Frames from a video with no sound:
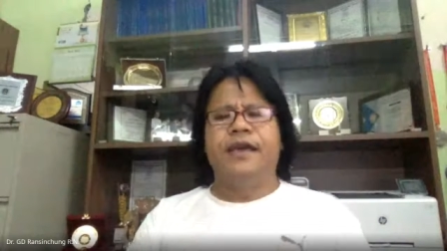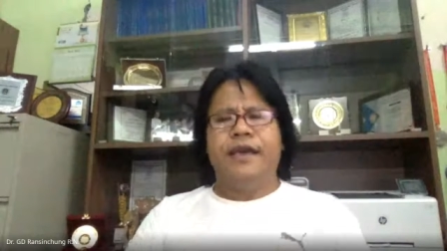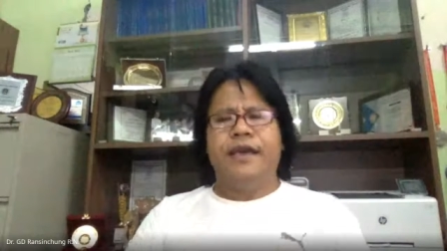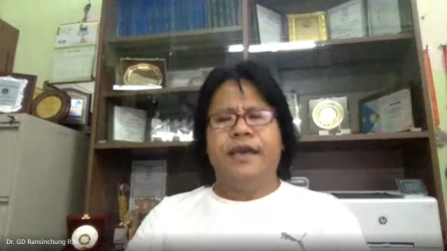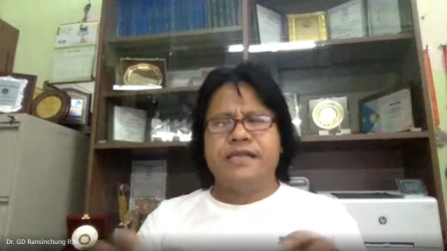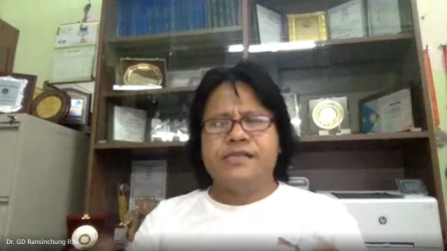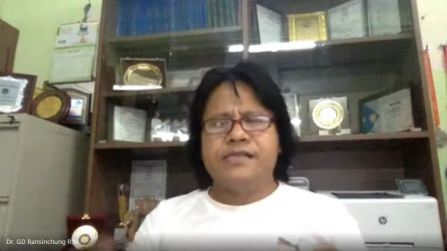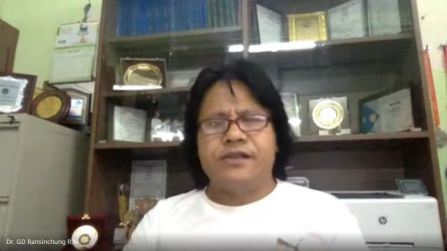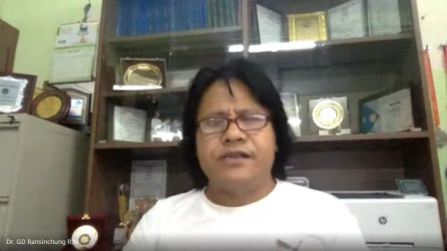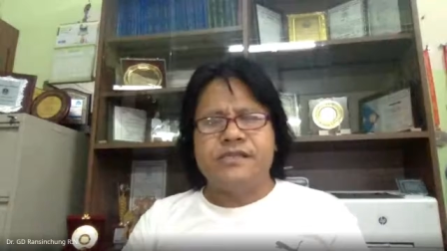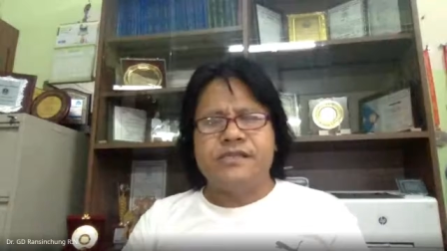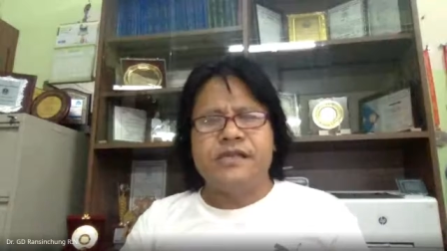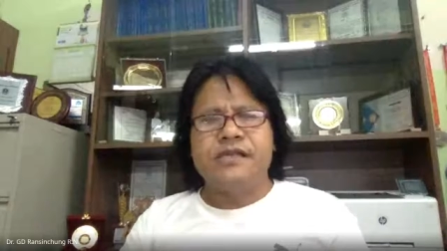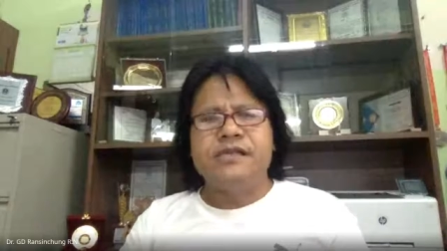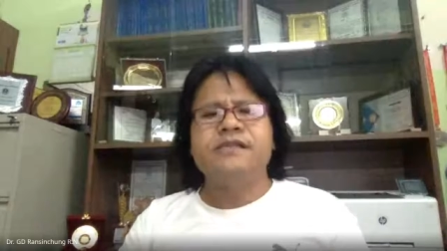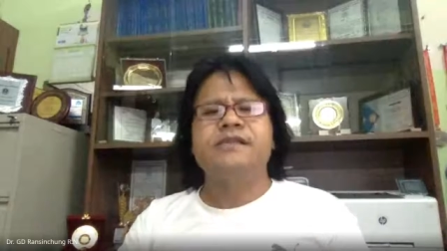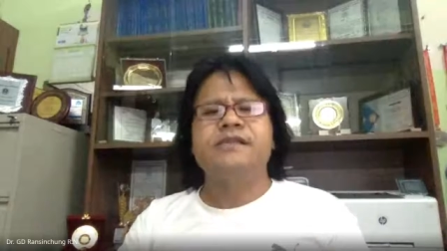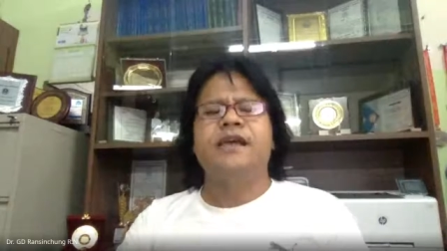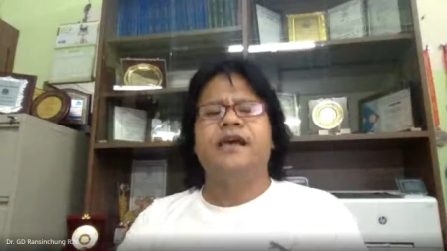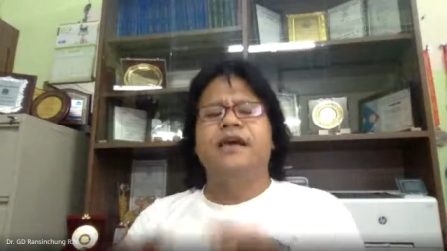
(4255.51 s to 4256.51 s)
As a
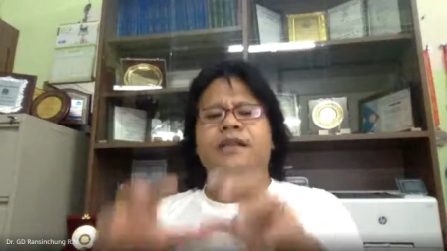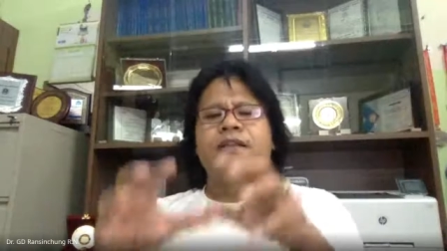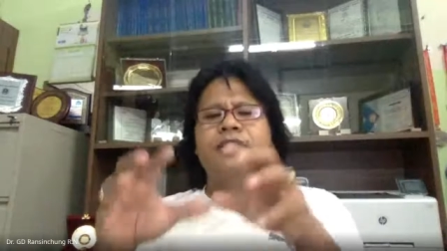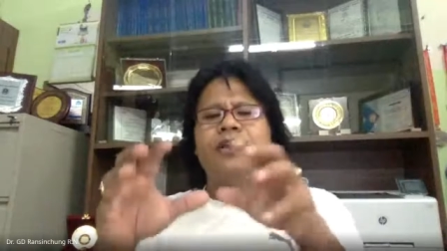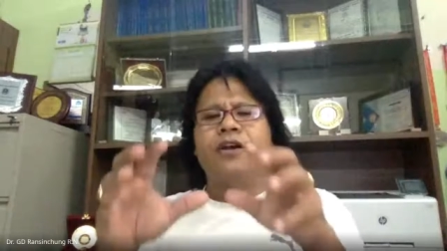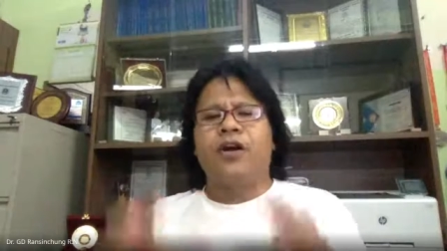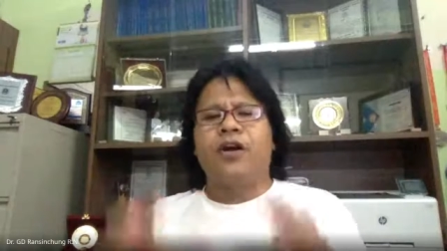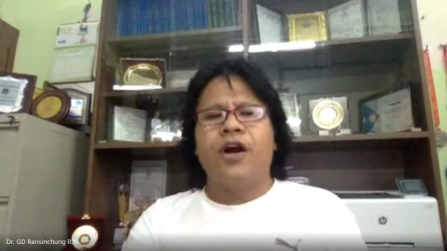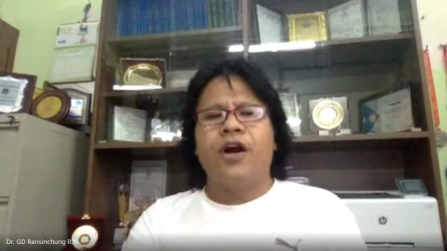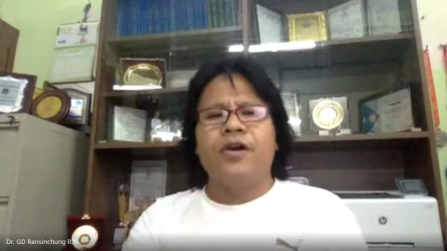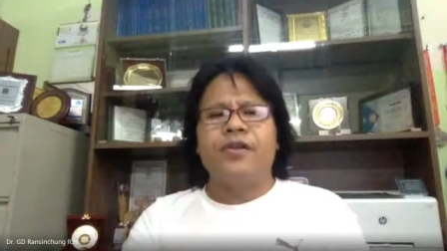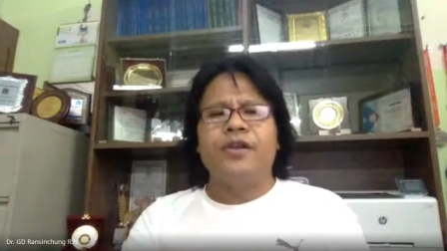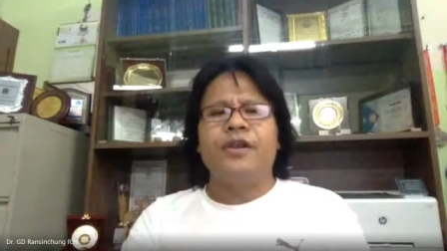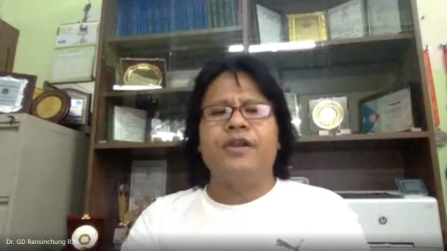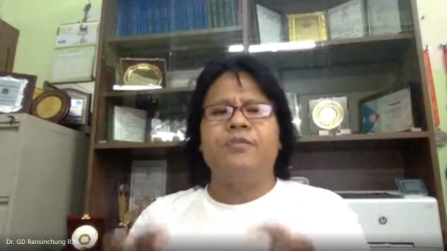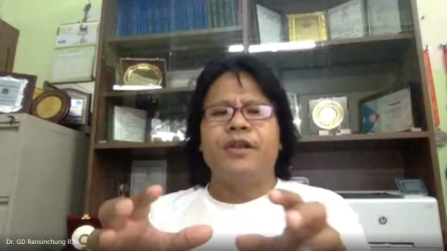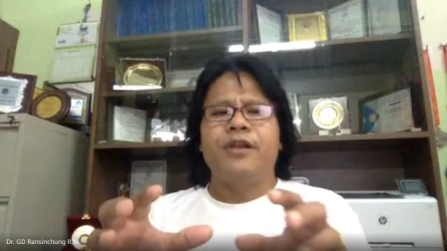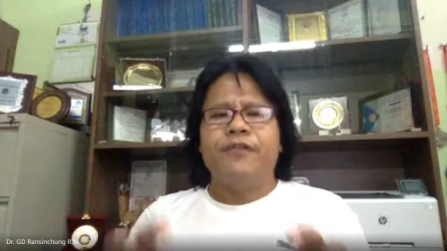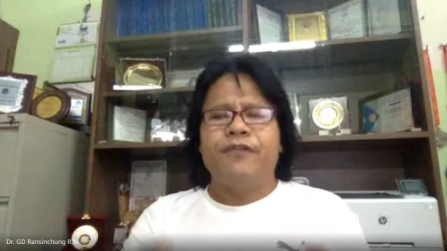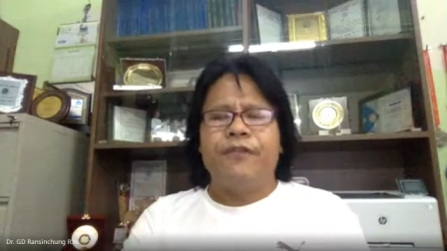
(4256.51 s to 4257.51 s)
result, the
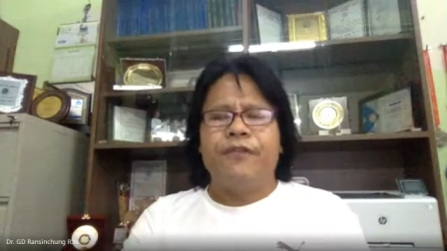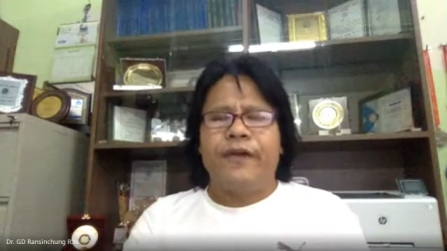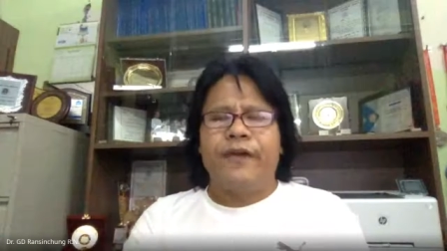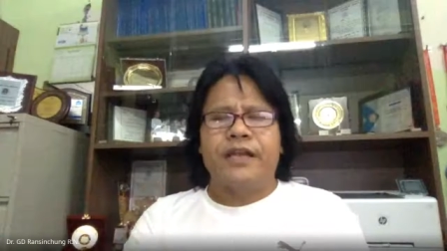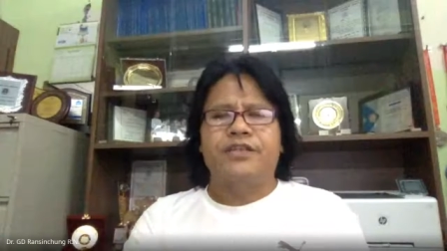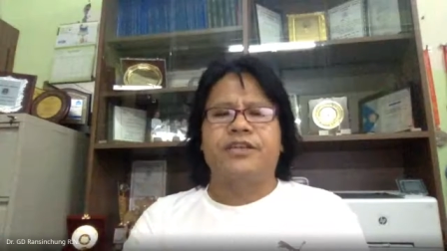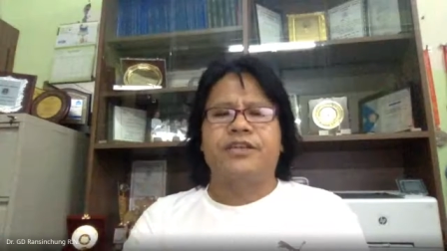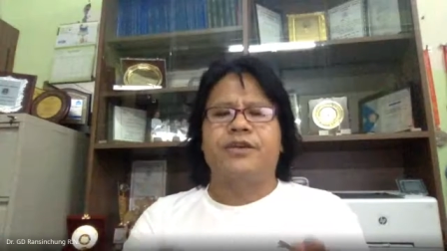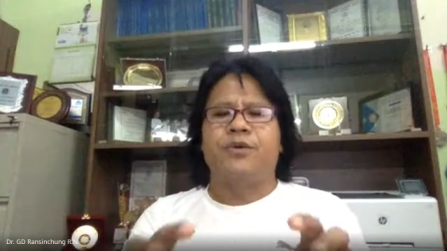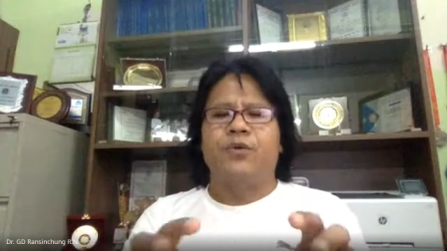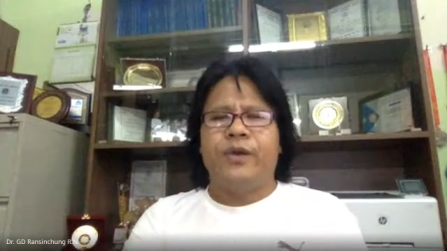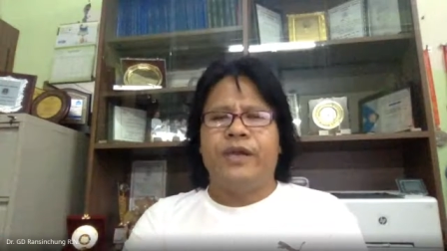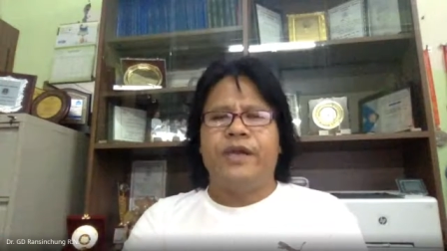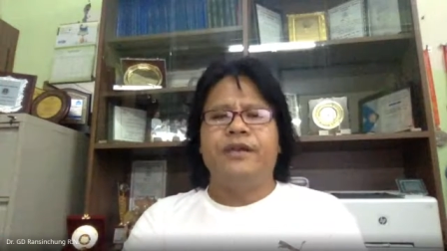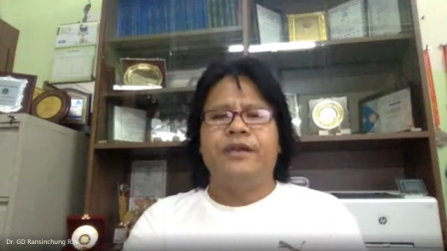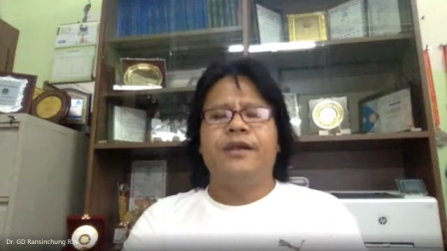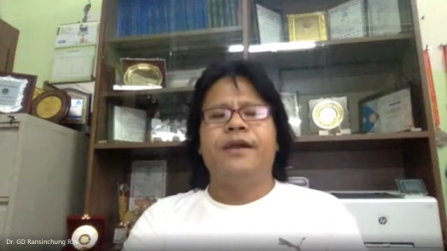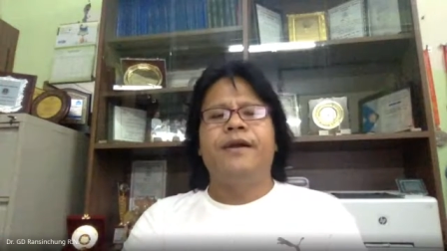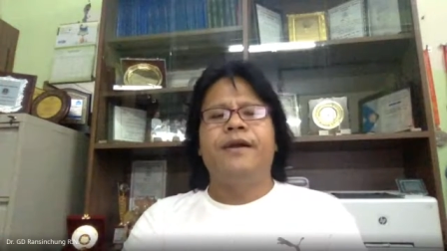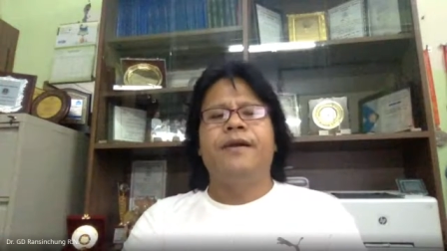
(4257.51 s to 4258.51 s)
concrete manufactured with